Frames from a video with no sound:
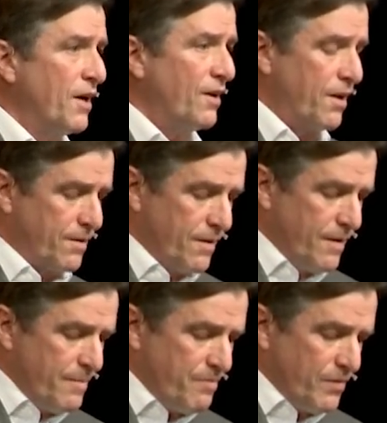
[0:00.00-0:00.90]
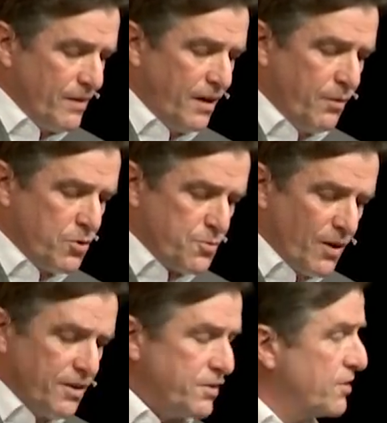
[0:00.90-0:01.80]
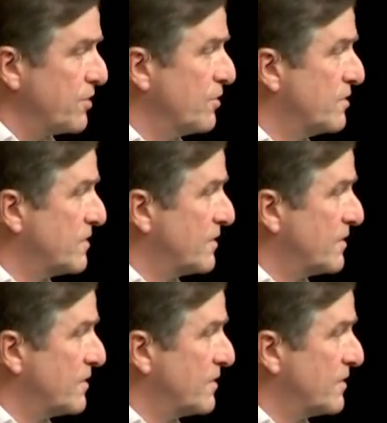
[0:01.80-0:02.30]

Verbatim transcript: heart that he was willing to do.